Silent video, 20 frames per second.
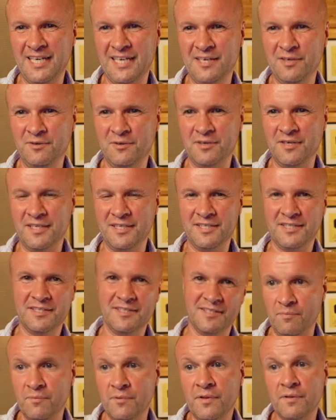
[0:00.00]

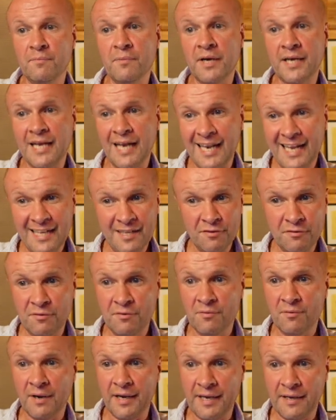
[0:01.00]
increase. My
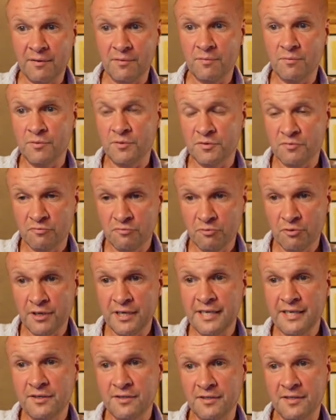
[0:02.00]
click-through rate was
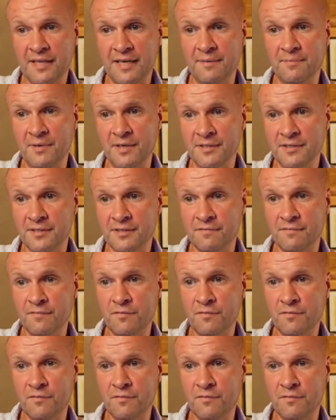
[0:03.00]
really good that month,